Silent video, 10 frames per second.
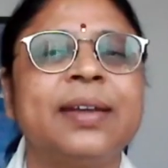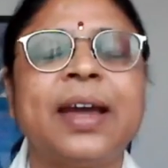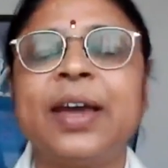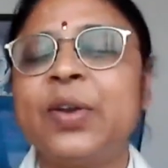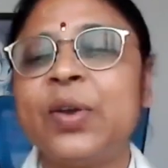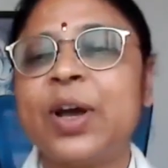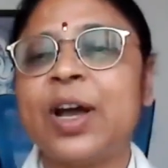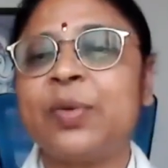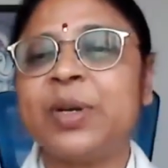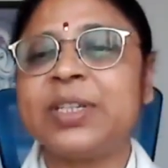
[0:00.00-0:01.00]
I don't know
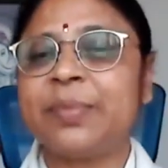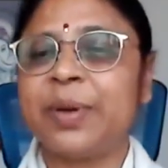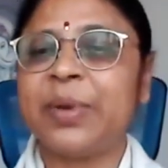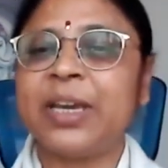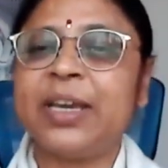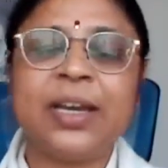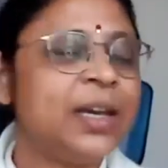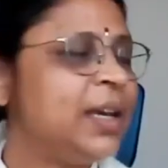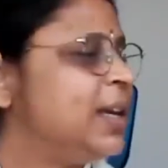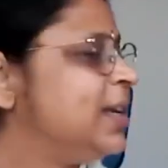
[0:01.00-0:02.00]
how much am I making
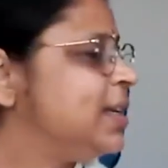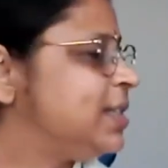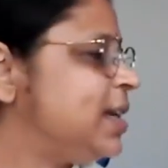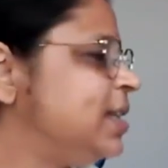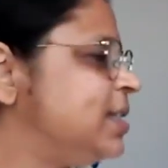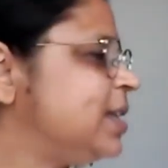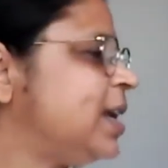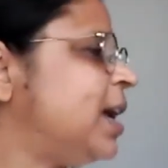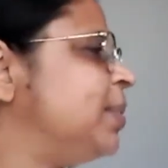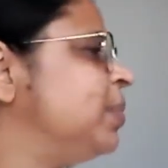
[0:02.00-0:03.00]
sense.
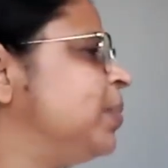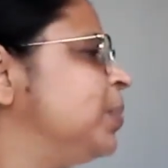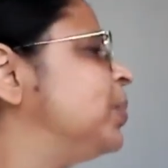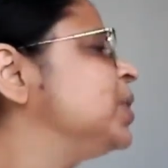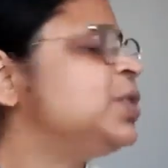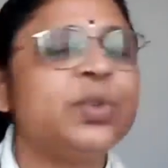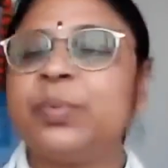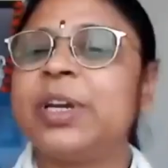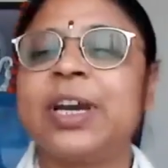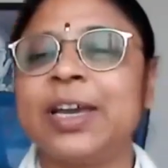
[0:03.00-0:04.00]
I'm
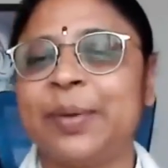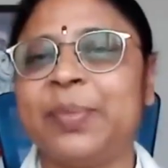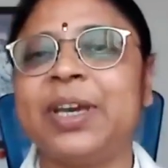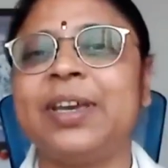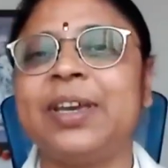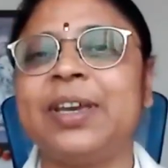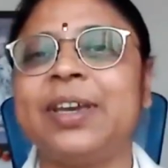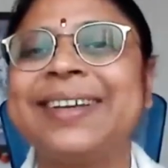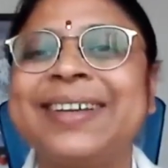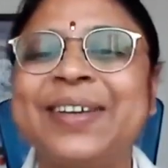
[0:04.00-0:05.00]
presuming I am.
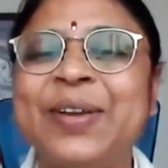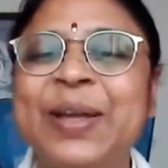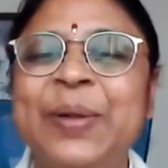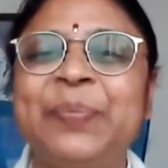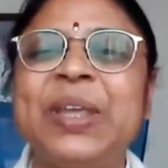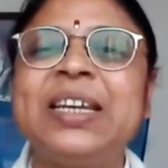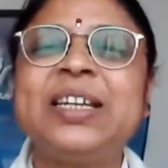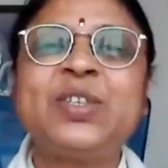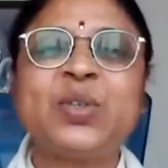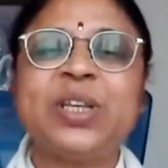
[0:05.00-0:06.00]
It
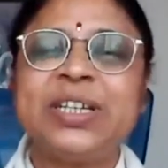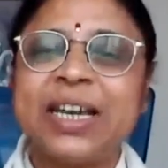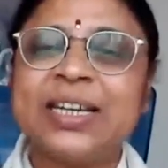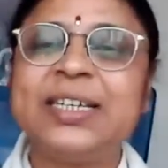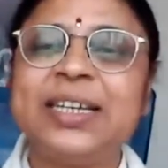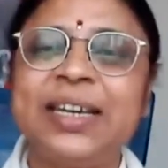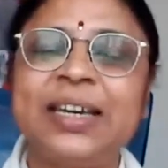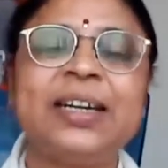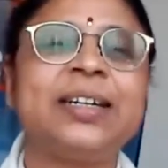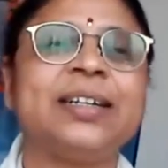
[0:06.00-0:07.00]
is to the deity
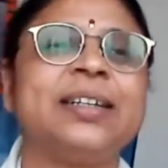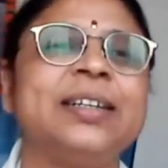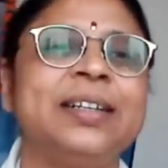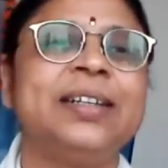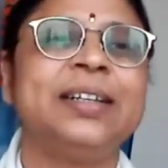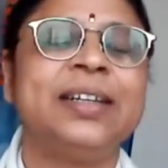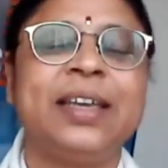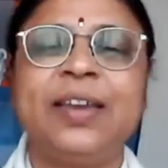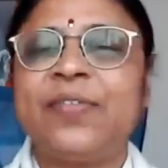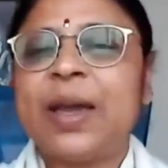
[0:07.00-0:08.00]
here.
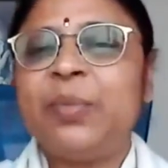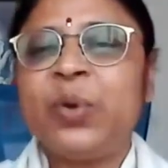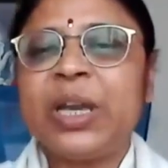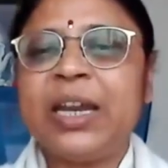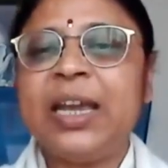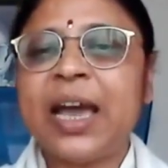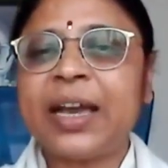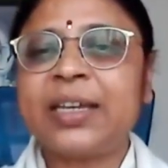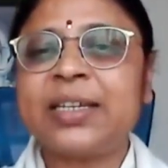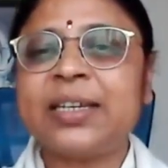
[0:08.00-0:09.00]
If I'm doing any
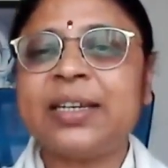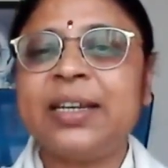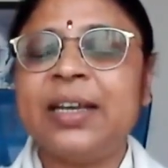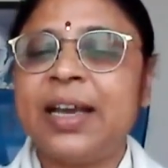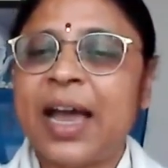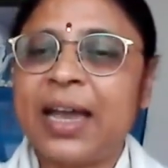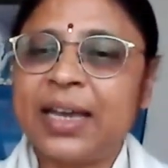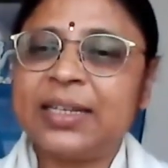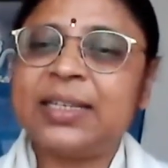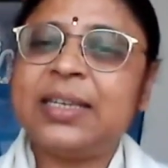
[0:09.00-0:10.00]
action, I
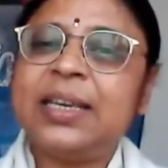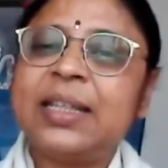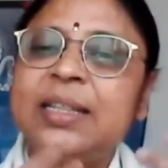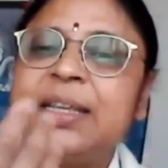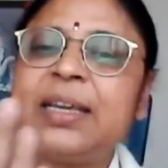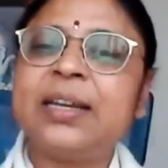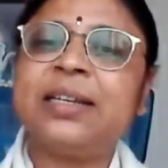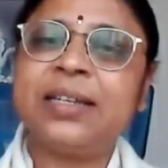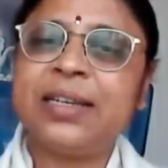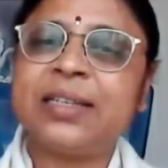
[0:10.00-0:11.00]
can see that the
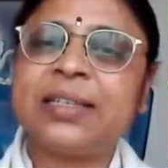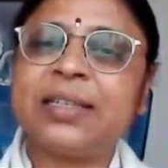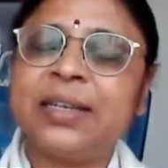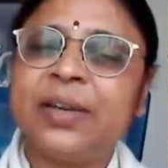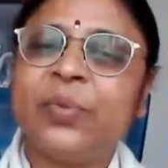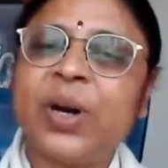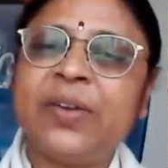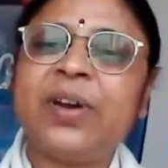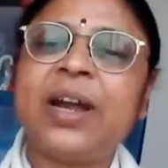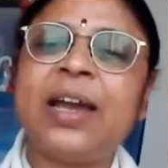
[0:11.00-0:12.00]
energy is
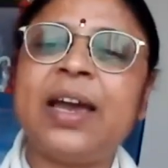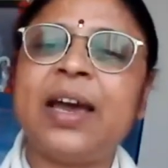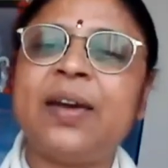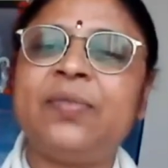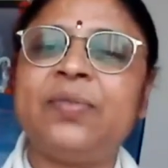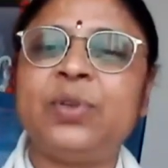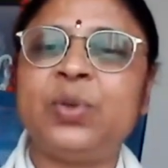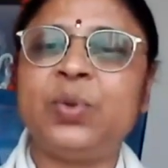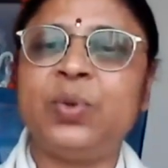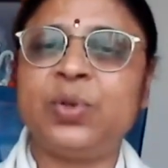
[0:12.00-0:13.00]
whatever I have to,
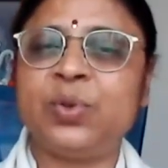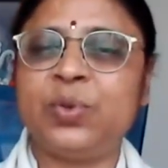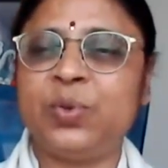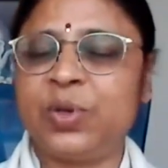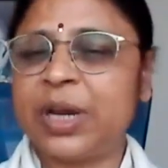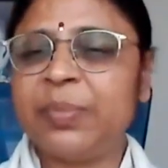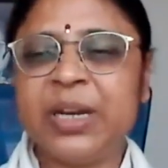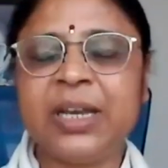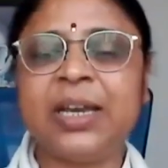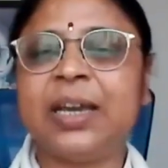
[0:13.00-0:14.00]
to
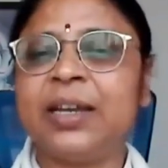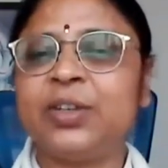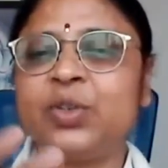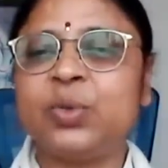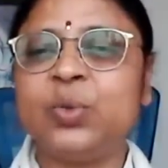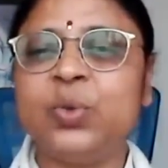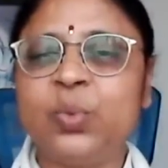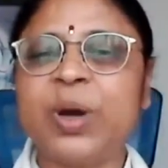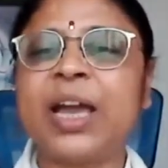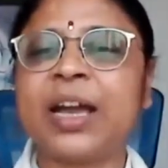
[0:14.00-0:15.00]
communicate, to do
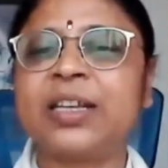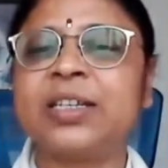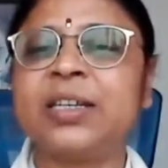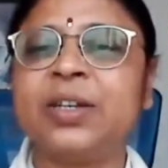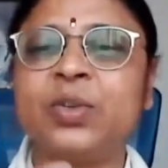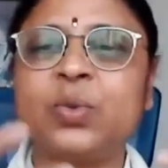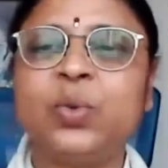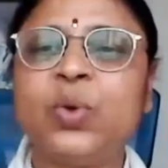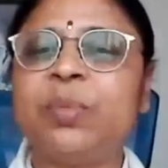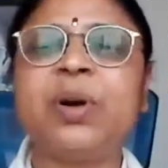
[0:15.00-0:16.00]
my action, to
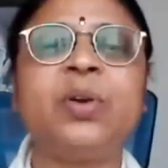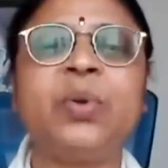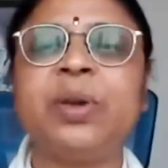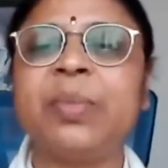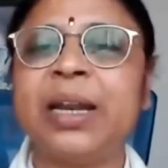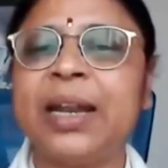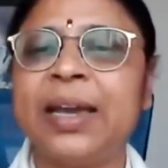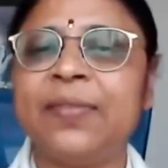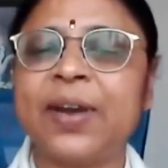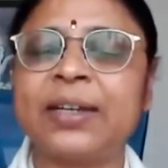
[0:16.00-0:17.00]
go about doing my
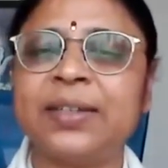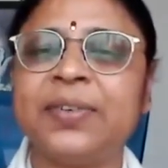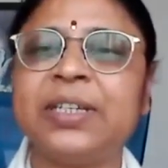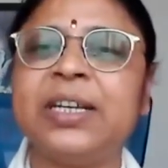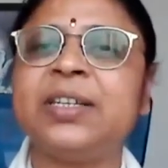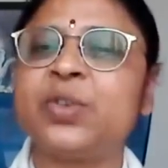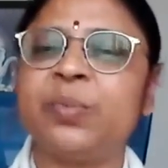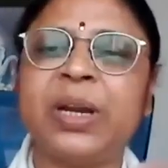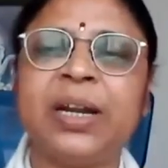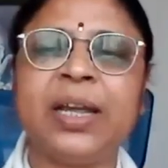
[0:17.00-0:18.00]
life activities, to
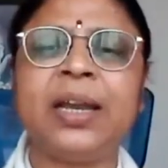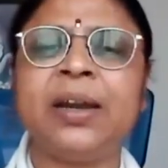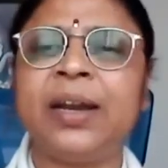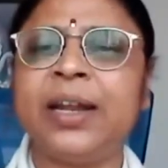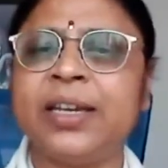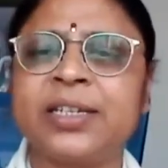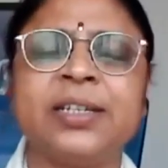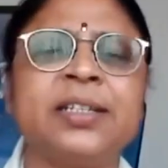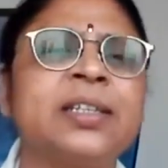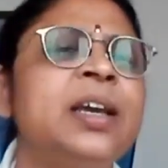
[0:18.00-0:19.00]
maintain relations,